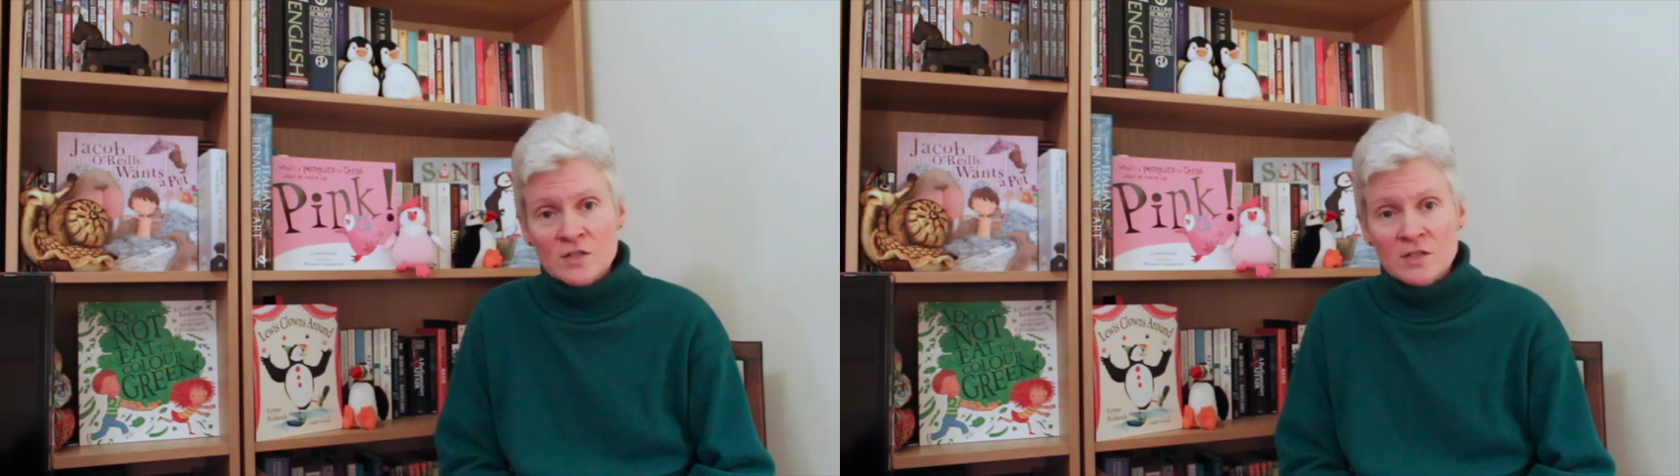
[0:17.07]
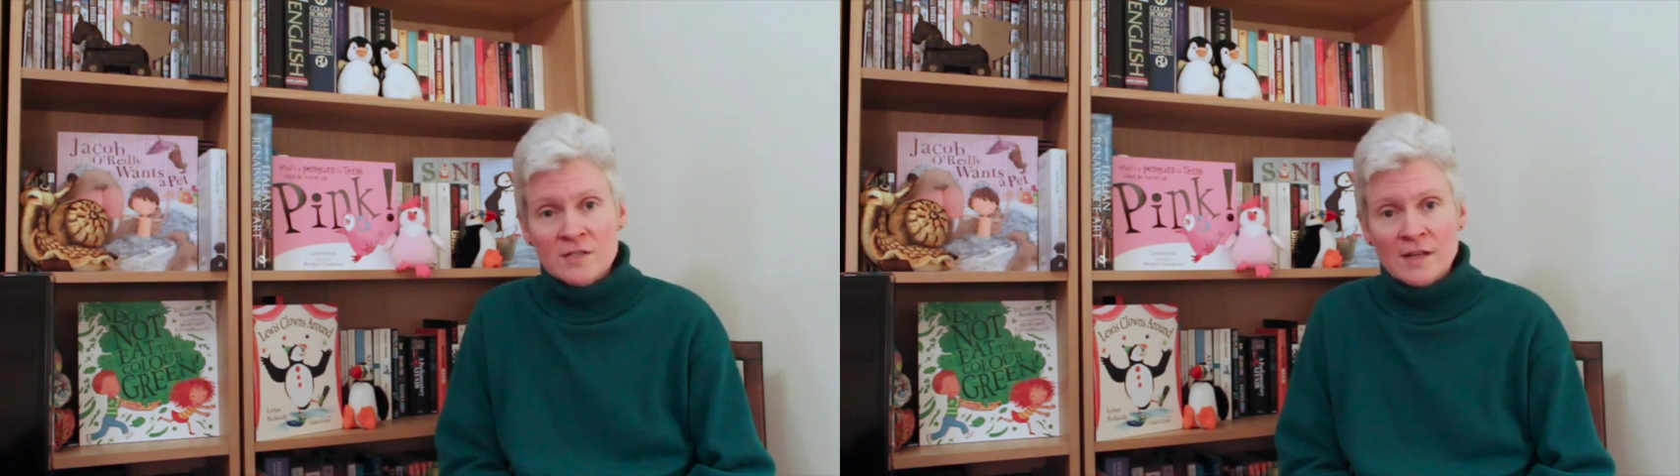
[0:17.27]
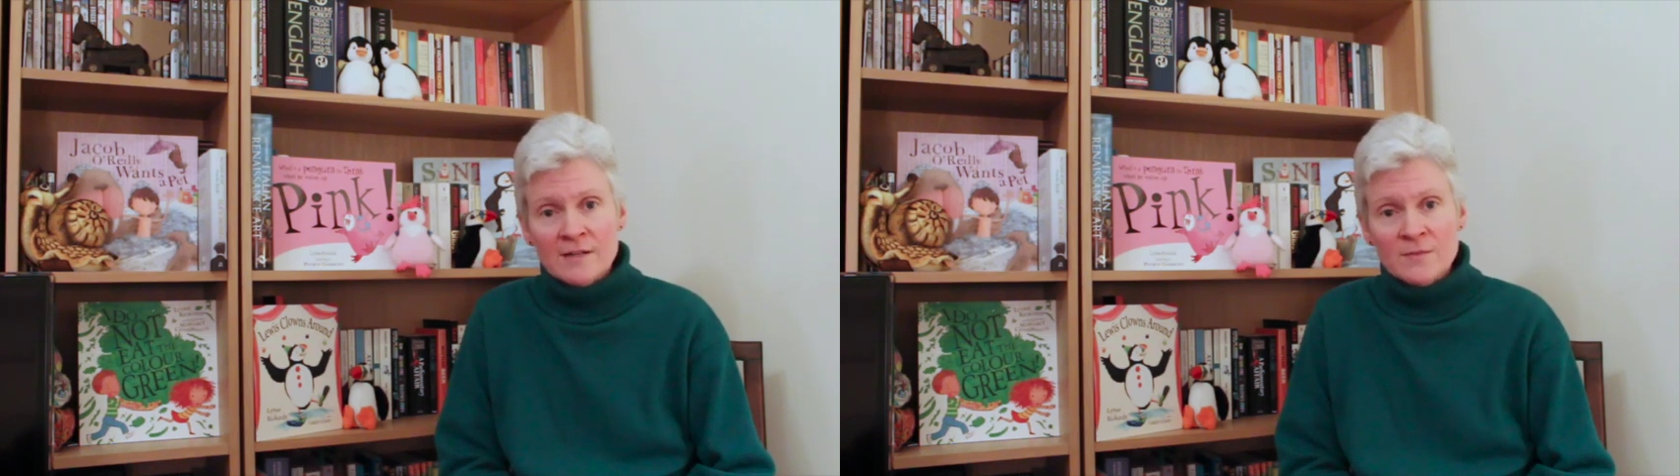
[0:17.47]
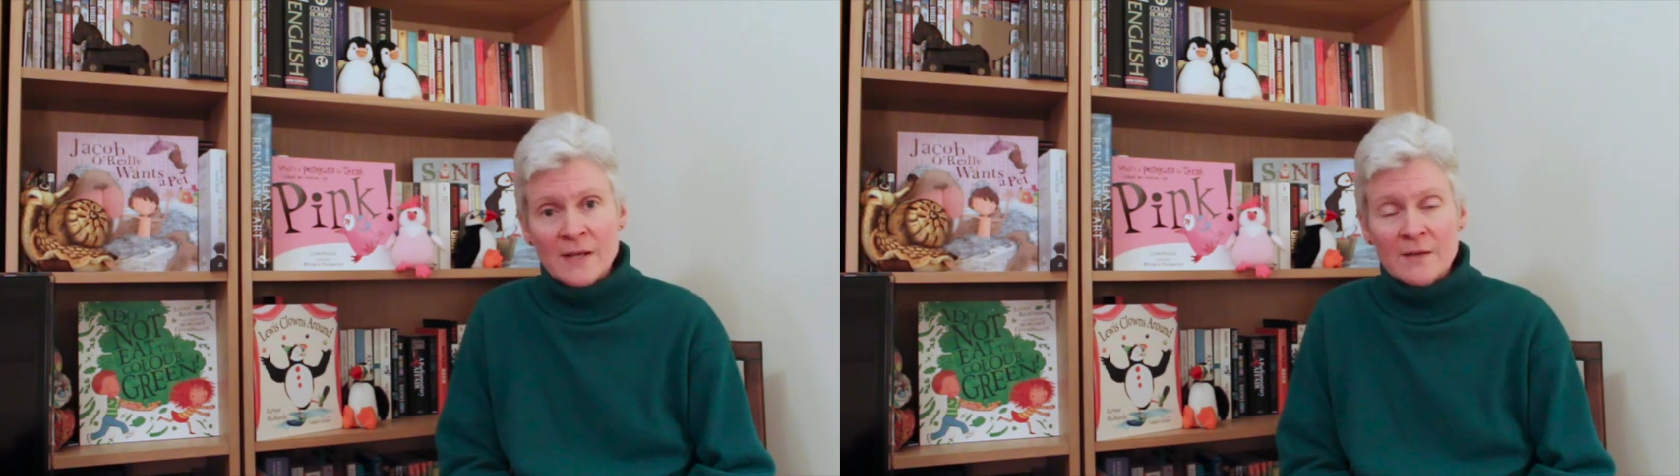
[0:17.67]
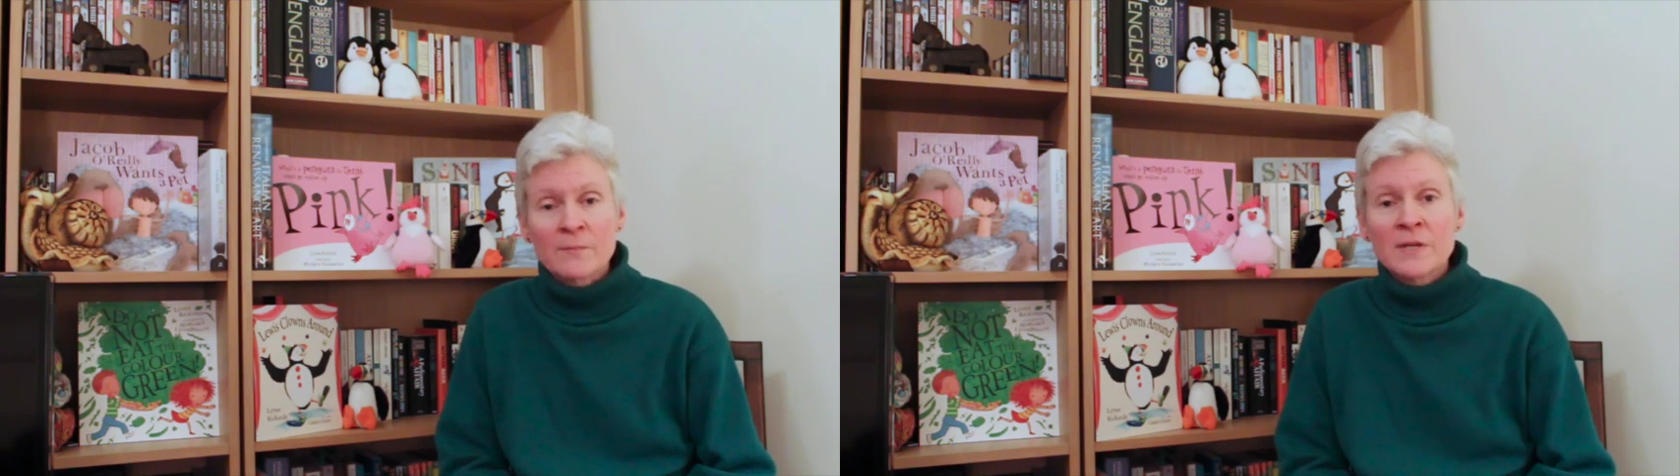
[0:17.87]
She decided to
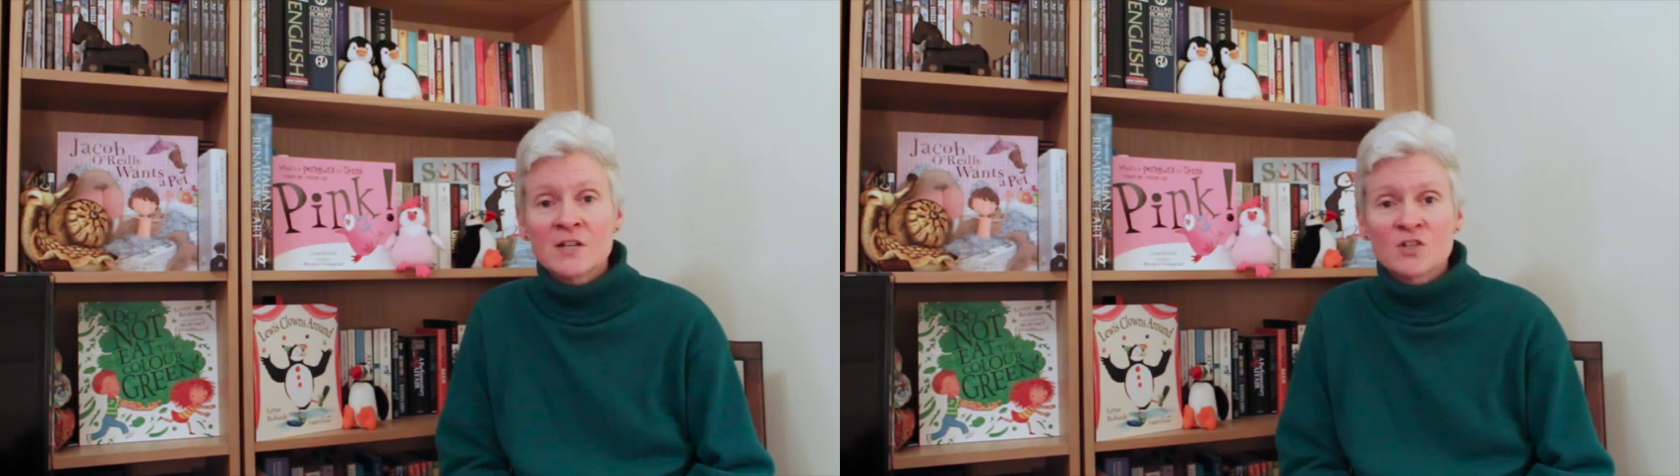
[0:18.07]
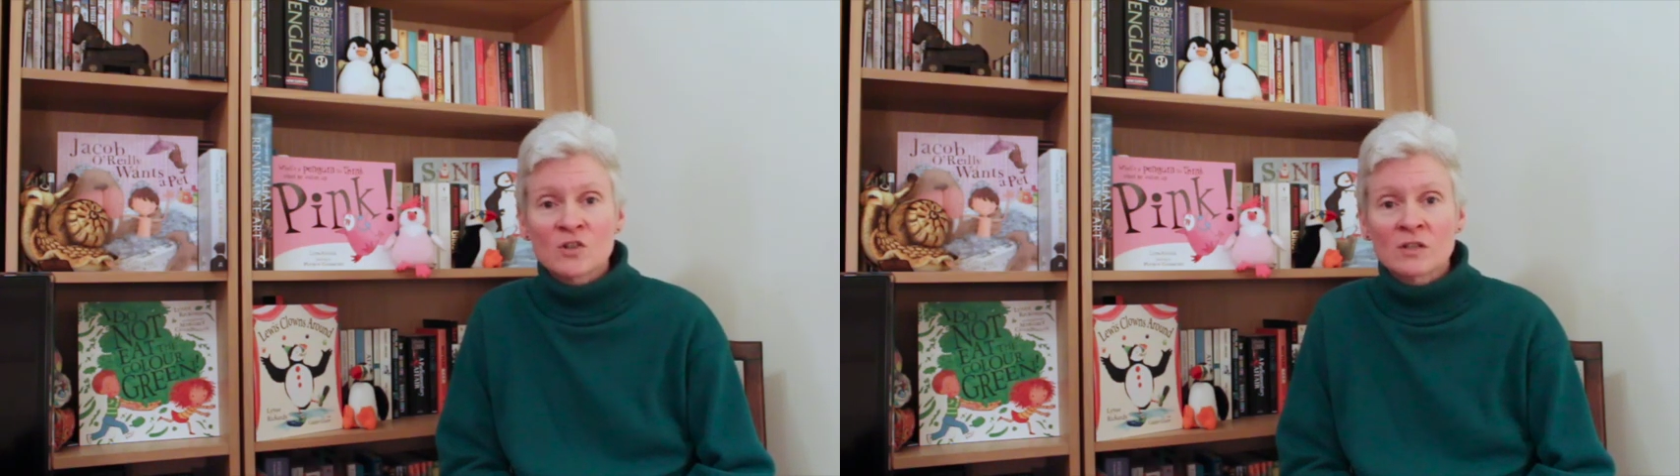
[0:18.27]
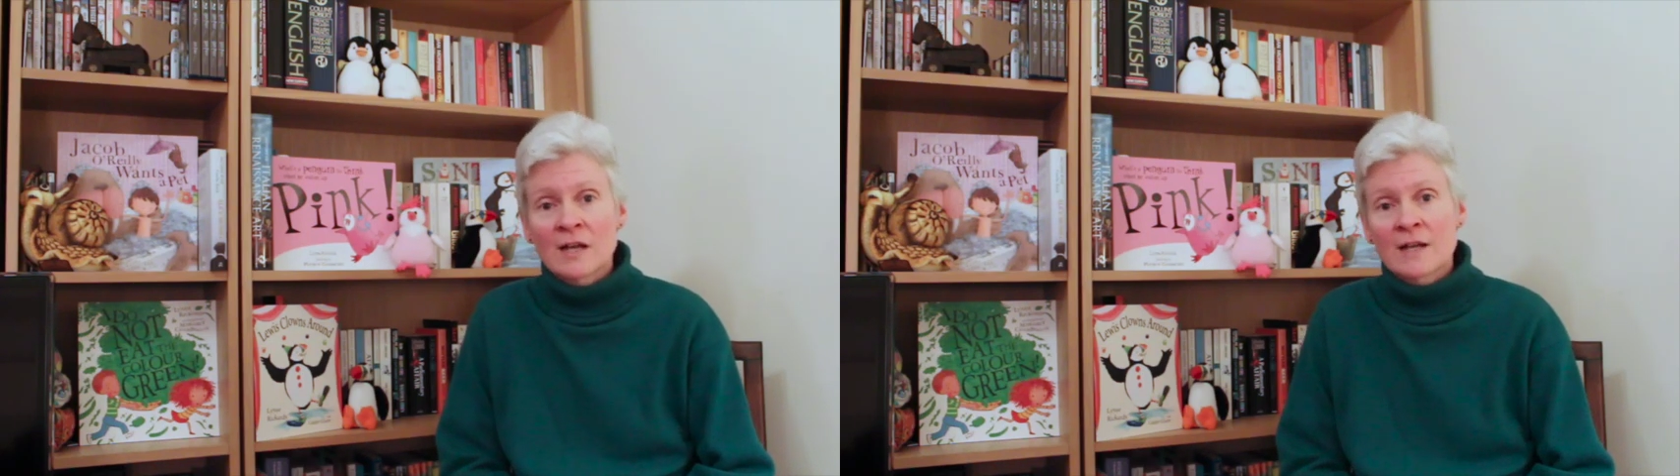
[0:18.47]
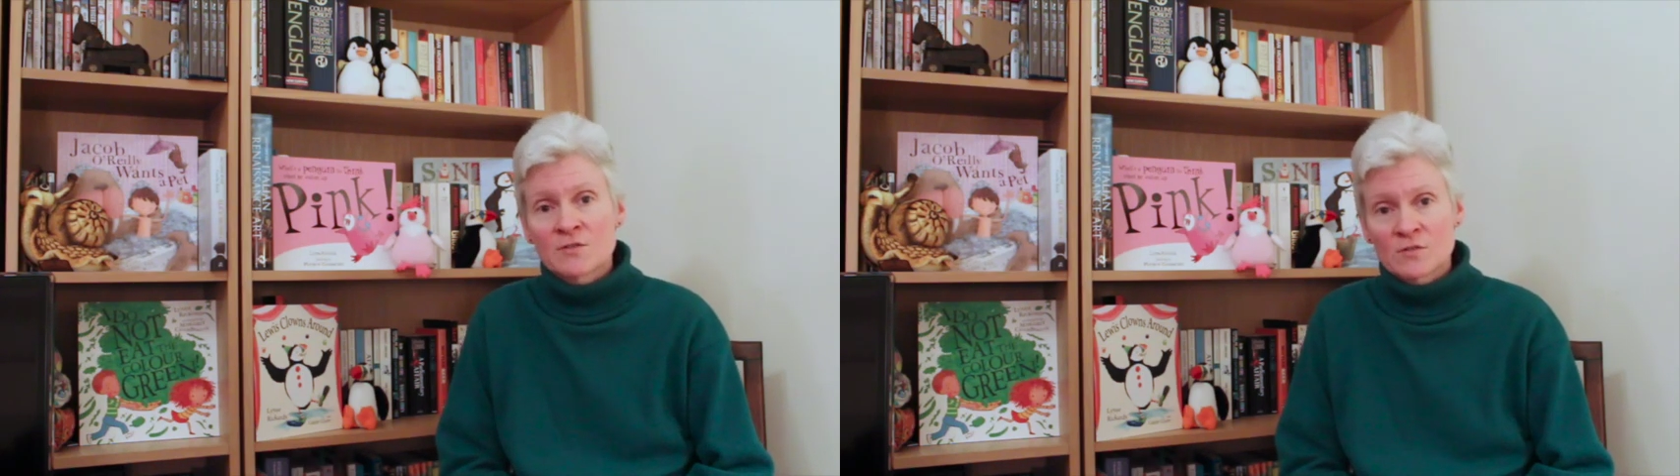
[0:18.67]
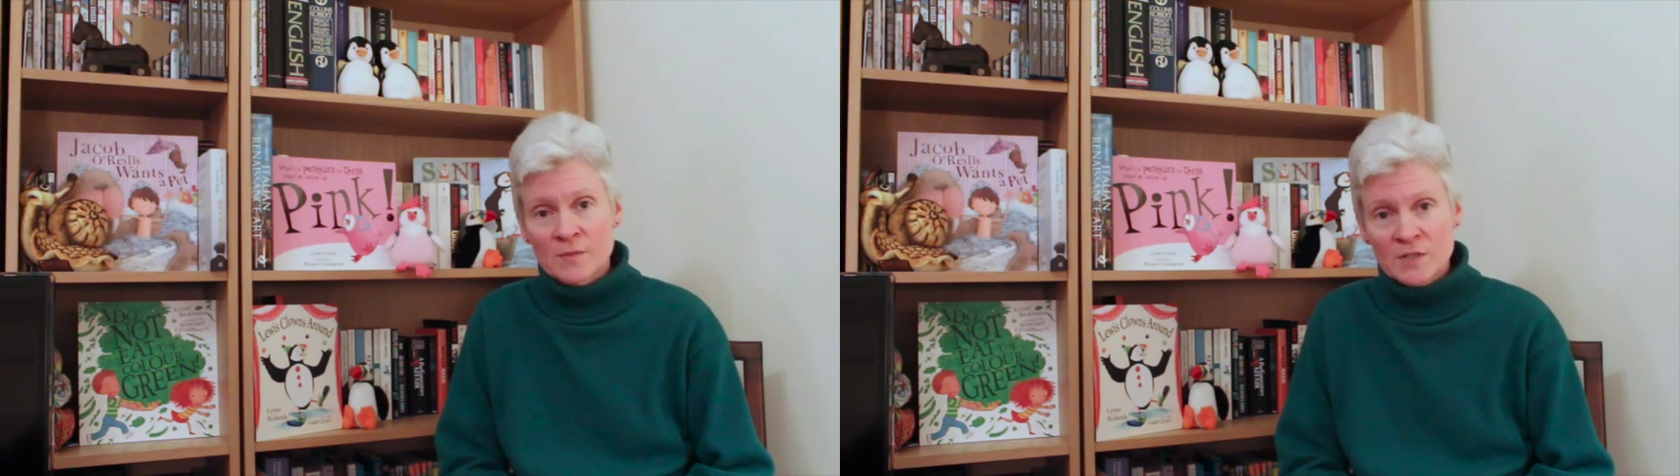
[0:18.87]
make a miniature
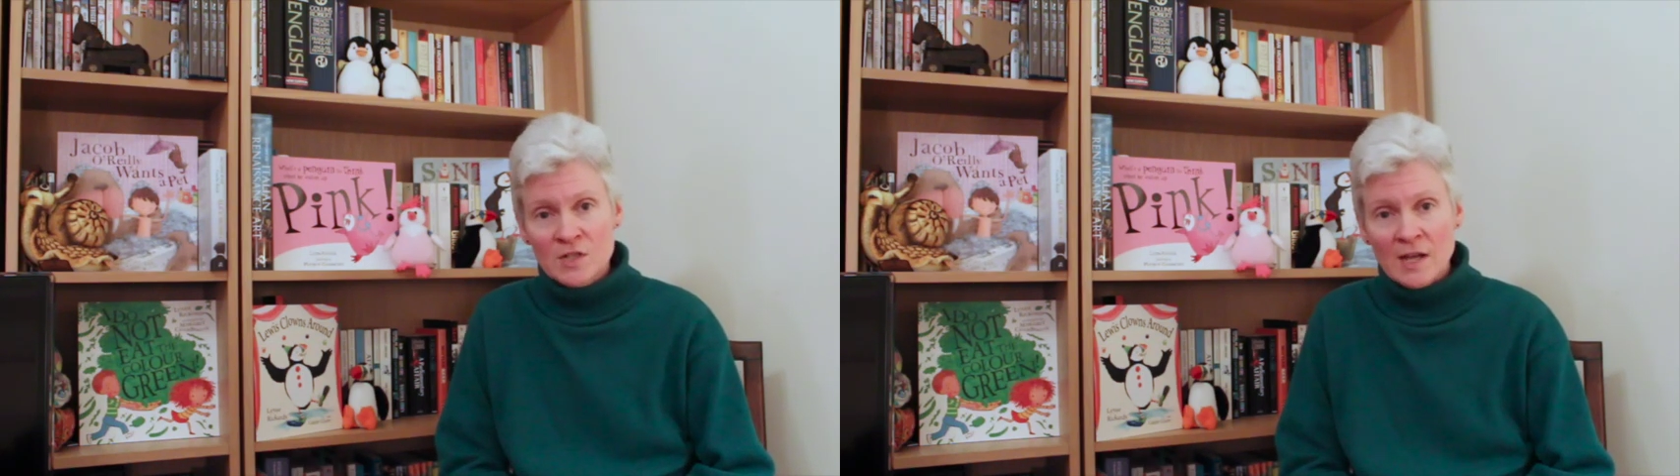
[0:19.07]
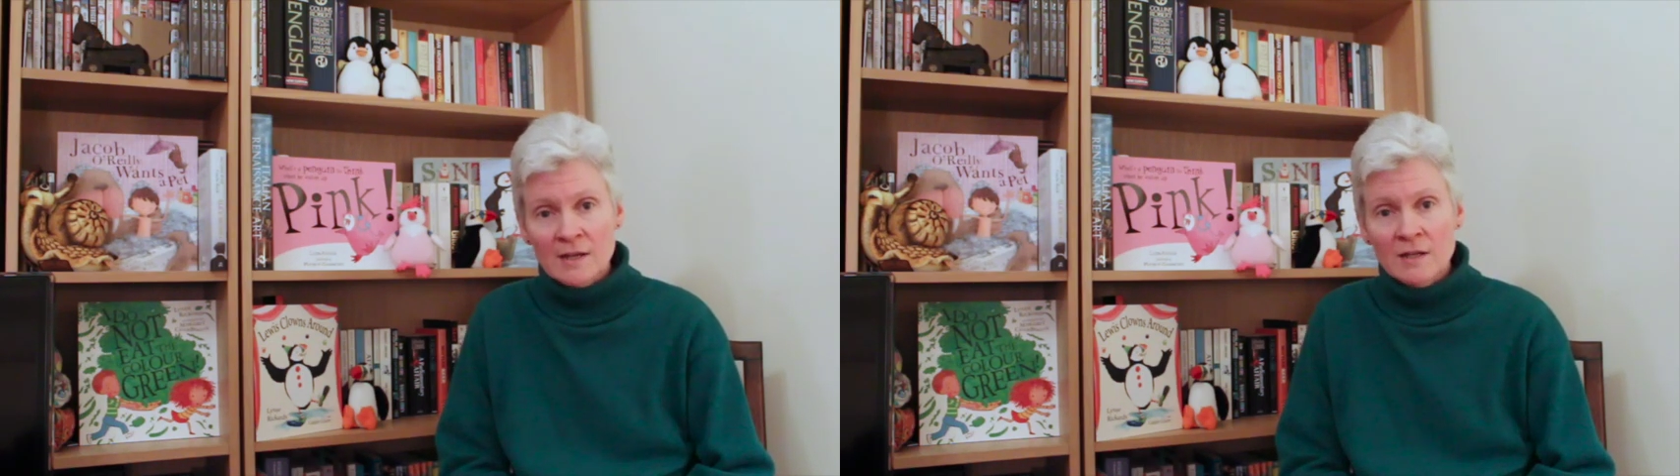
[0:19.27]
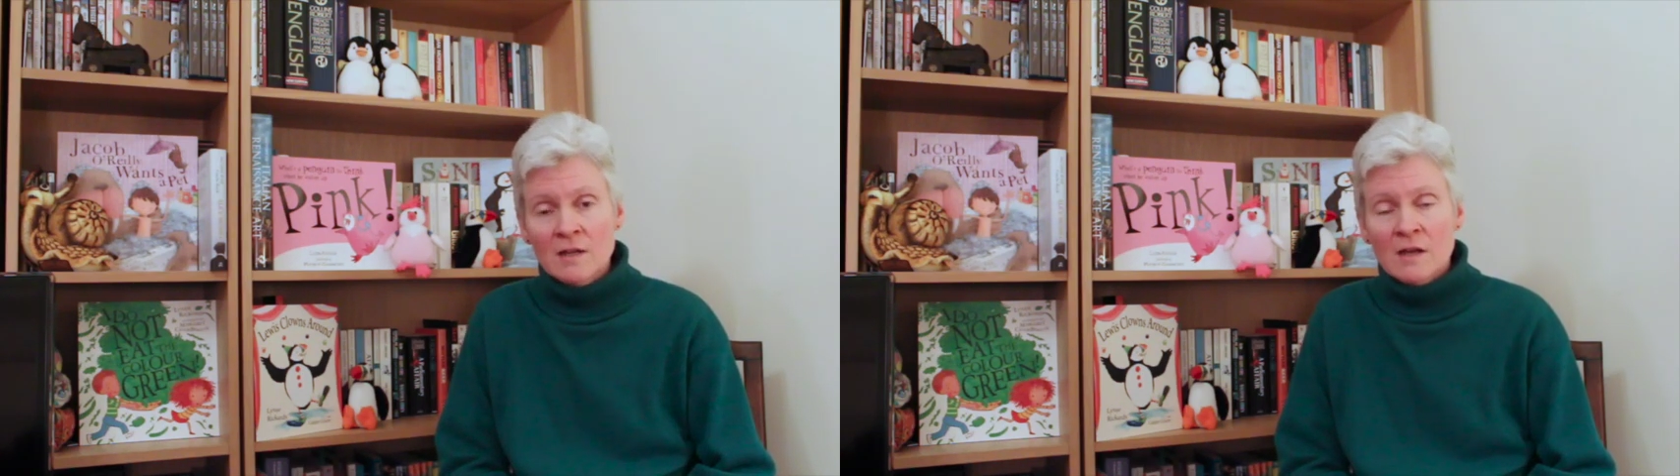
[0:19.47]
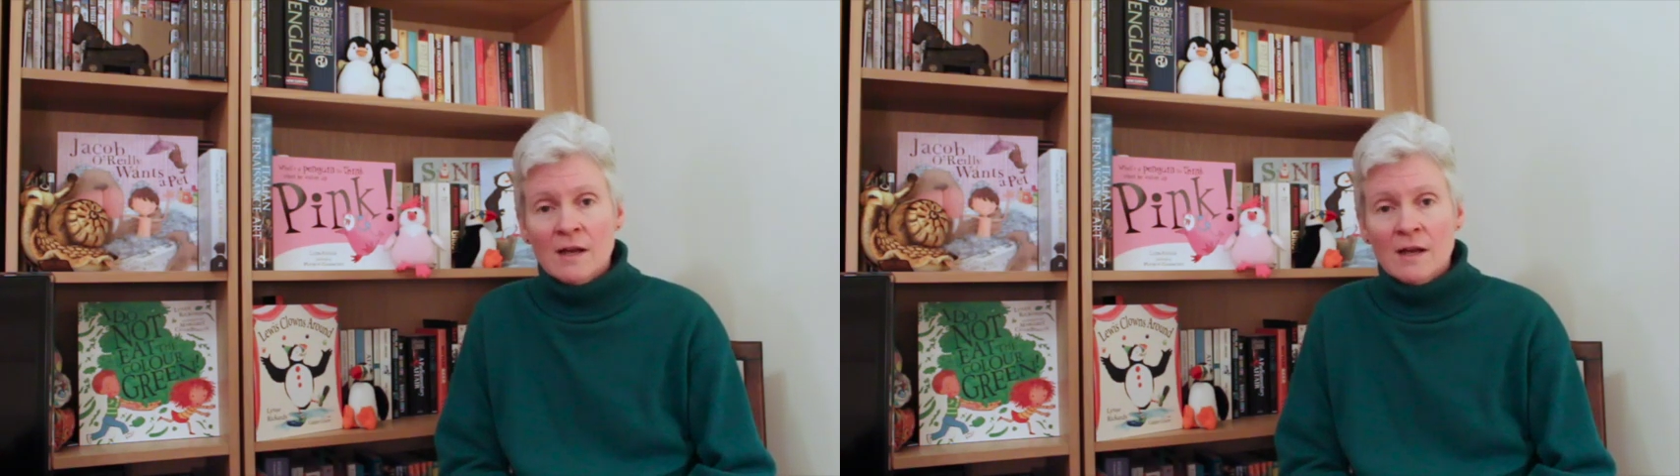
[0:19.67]
classroom. She had